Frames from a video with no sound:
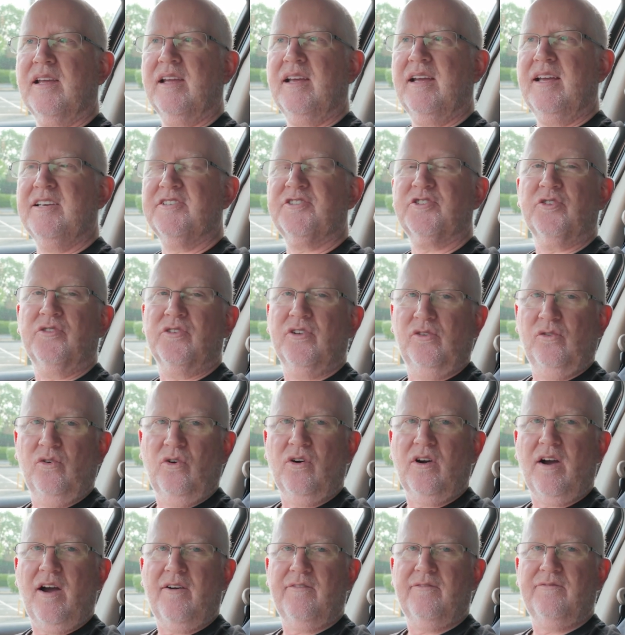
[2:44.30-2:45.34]
it's going to look
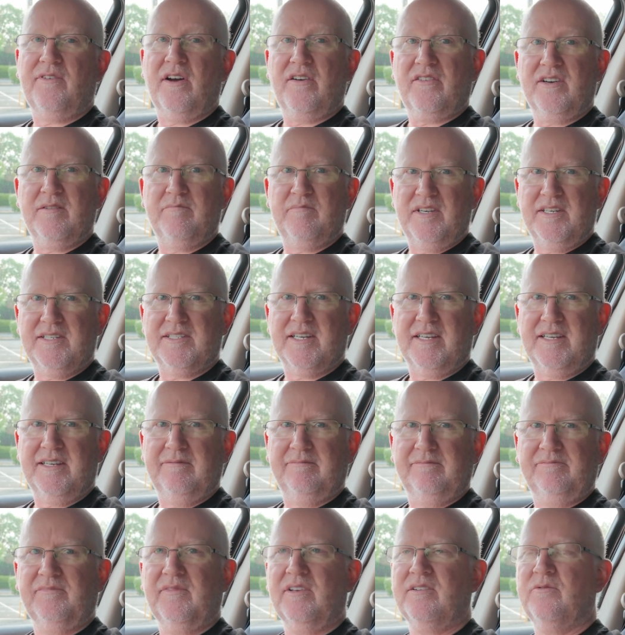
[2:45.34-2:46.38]
very busy
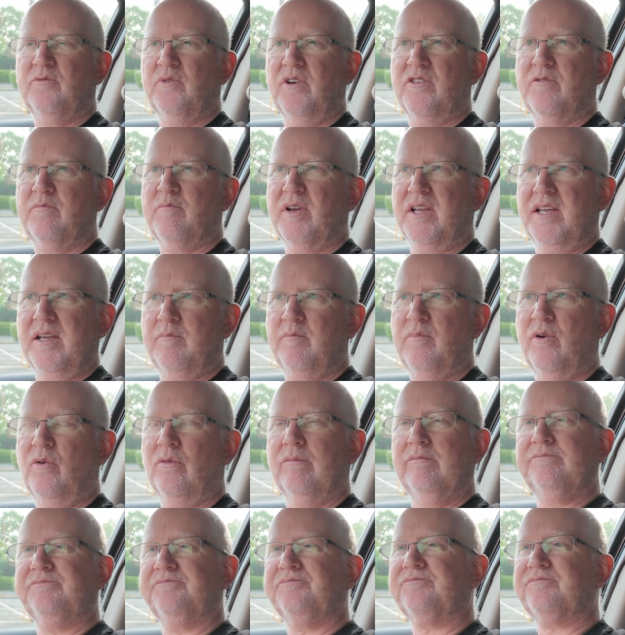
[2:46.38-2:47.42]
with people,
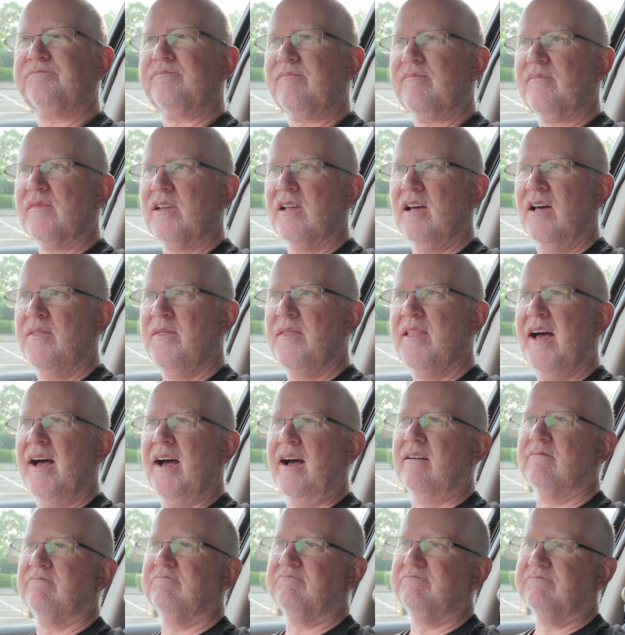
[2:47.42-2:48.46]
and
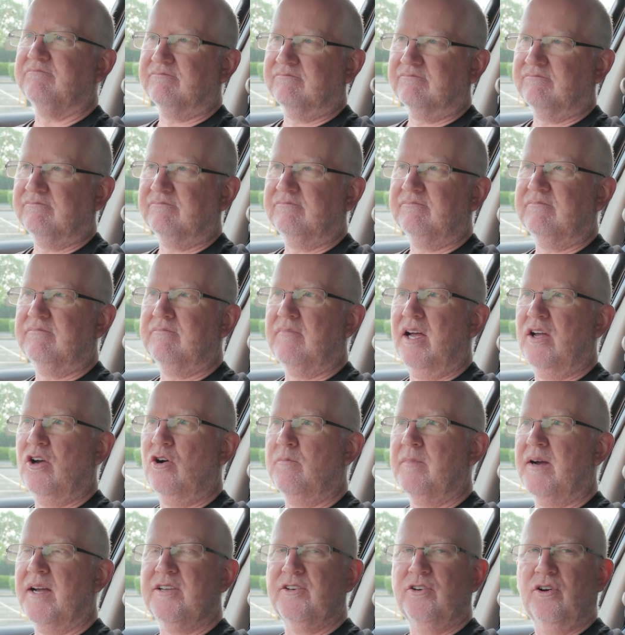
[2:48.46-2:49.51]
that may or
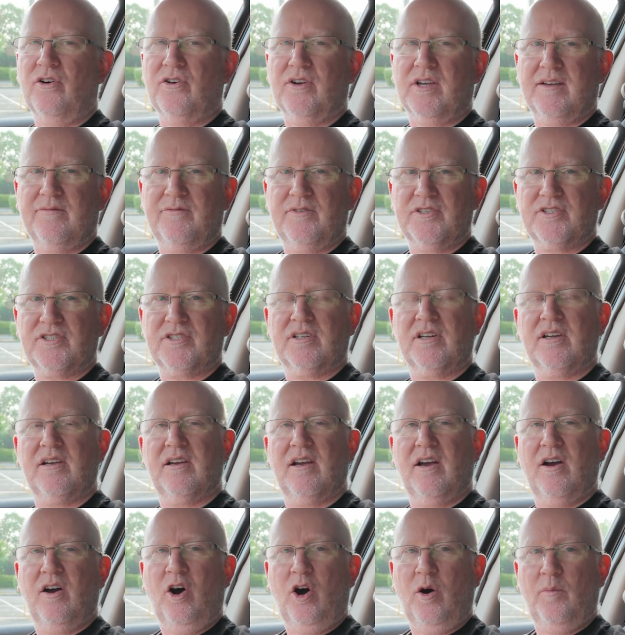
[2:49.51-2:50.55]
may not give us
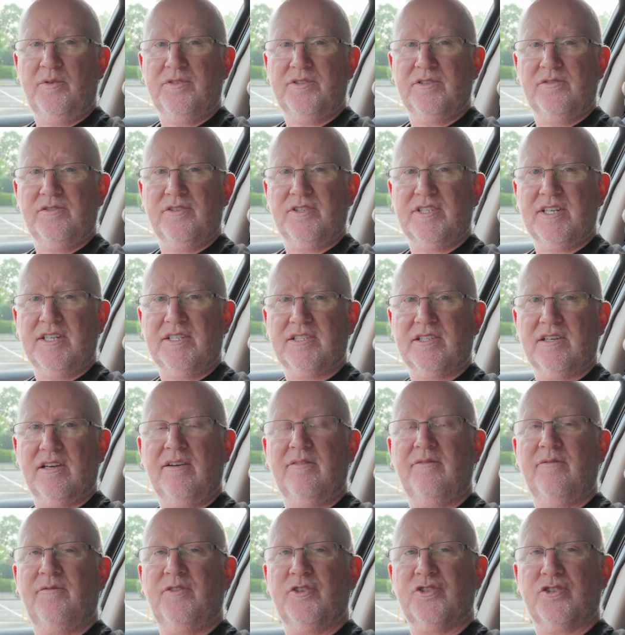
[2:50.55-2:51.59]
opportunities
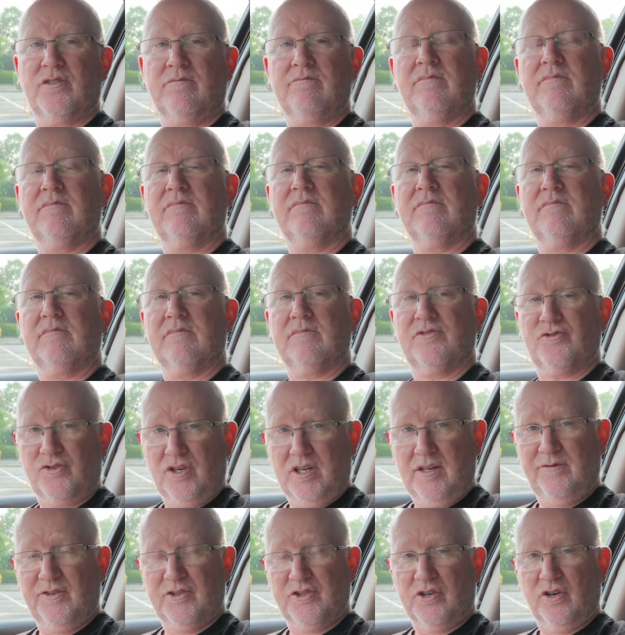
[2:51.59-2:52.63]
for some
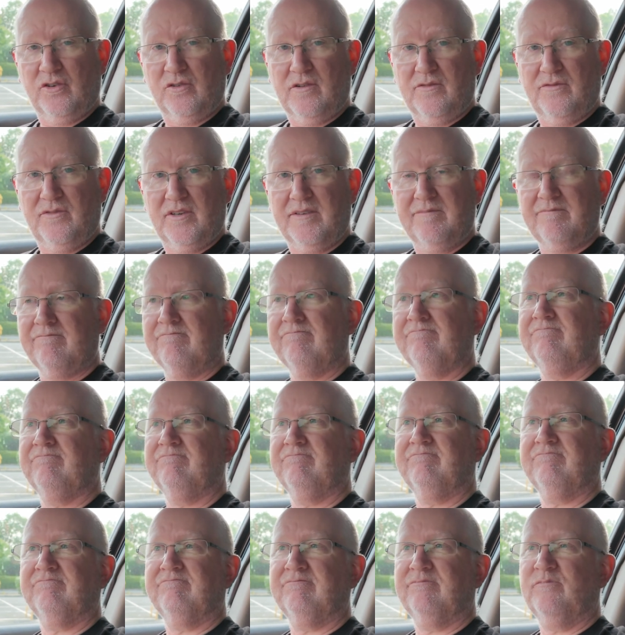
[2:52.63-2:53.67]
street photography.
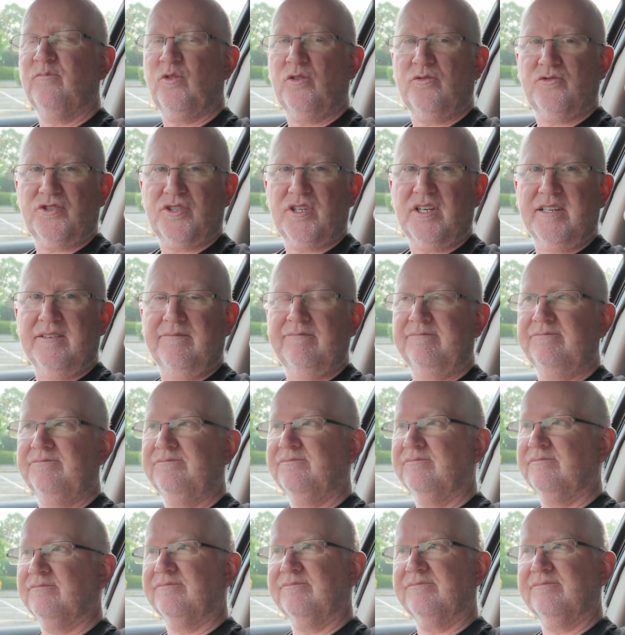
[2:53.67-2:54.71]
We'll see.
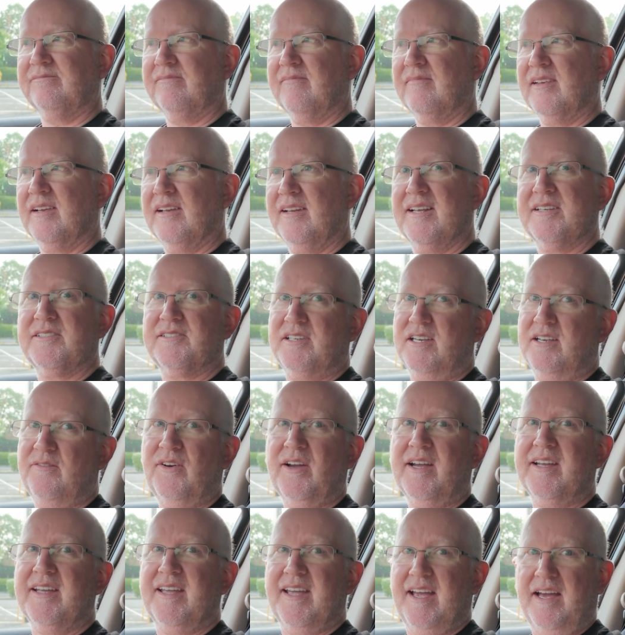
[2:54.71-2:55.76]
Let's see if I
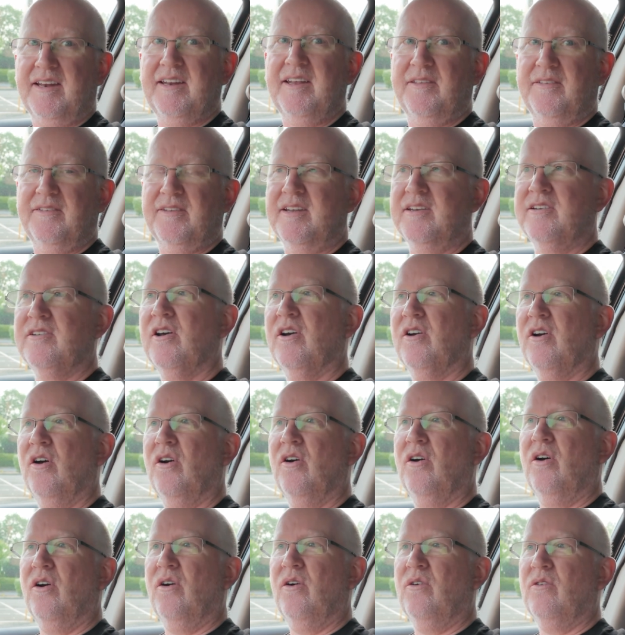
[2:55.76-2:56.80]
can get anything
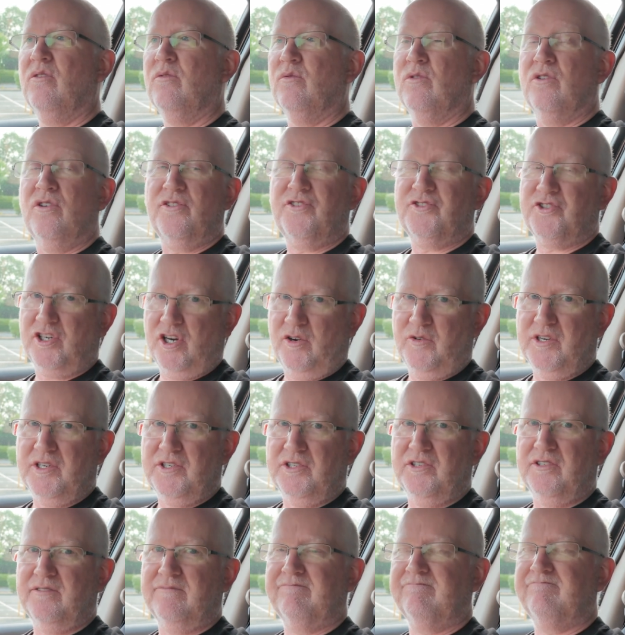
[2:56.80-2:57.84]
worth showing
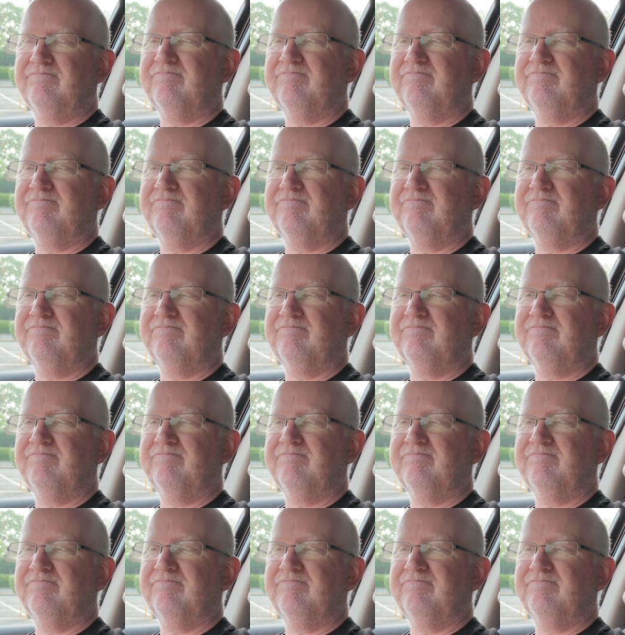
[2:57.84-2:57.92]
you.